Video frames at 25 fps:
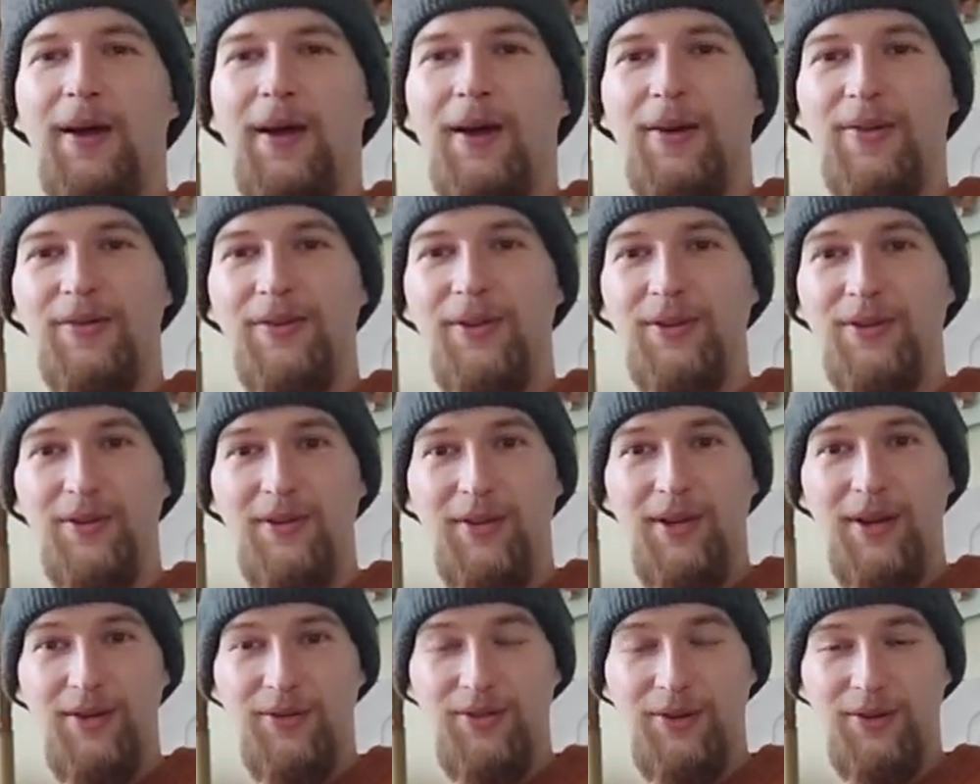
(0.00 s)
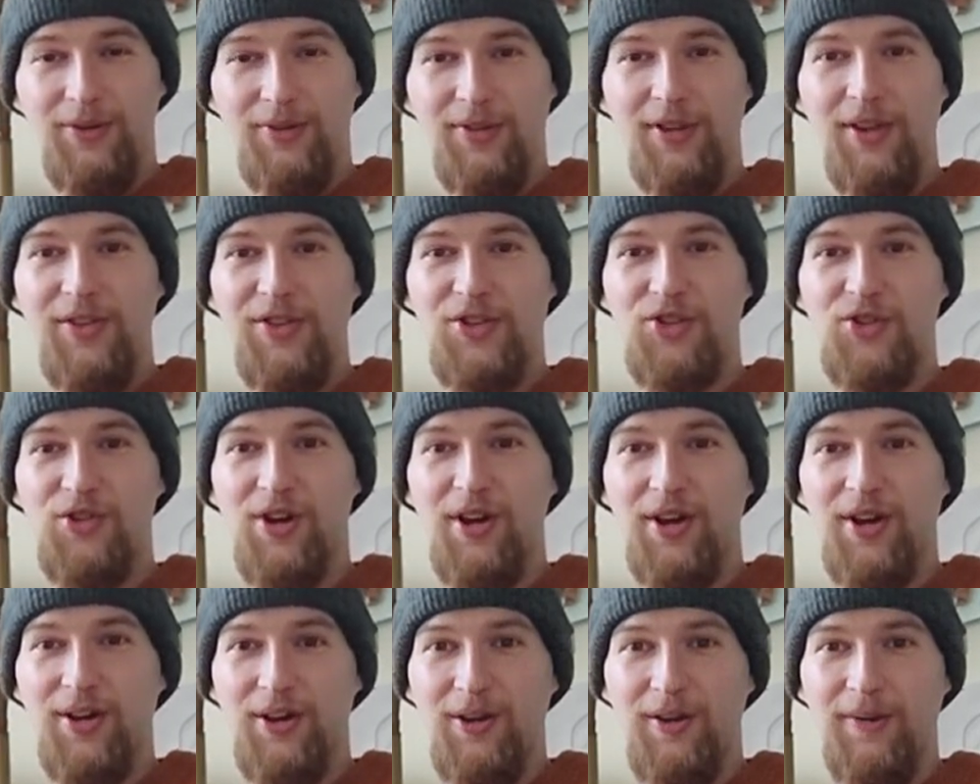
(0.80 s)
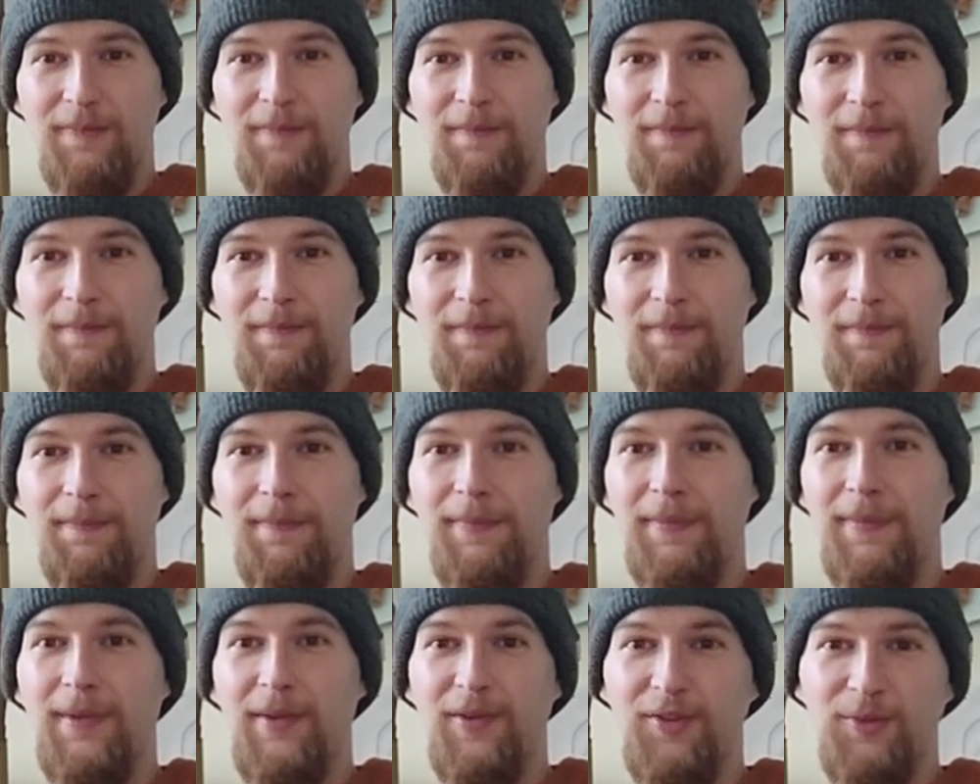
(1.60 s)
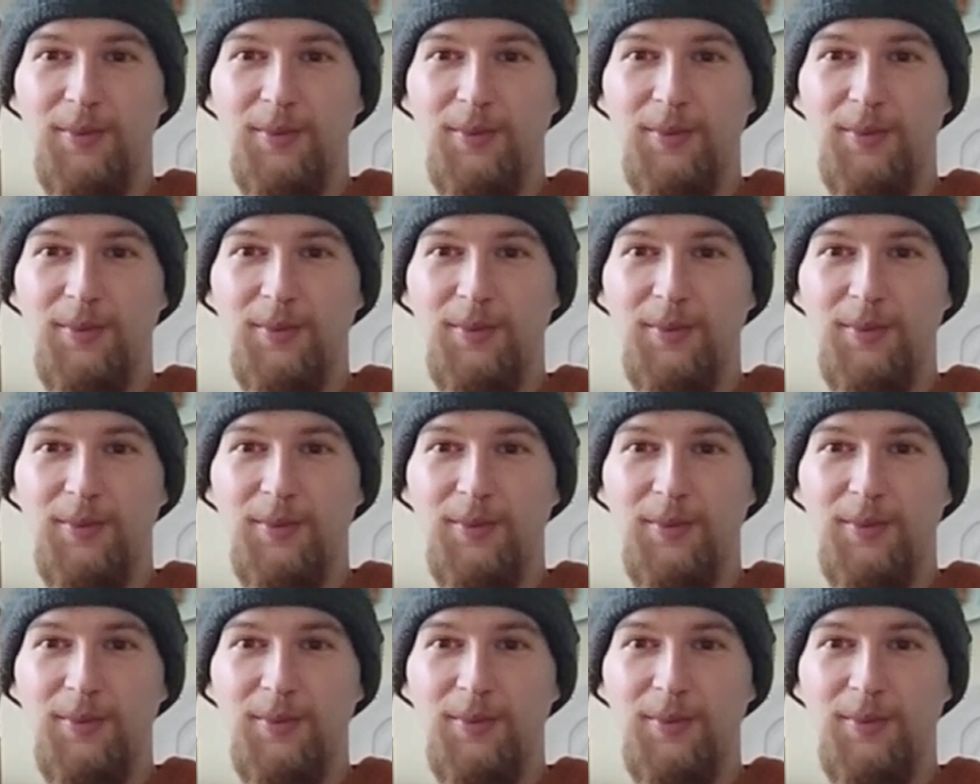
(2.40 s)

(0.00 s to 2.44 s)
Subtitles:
I was outside the truck, I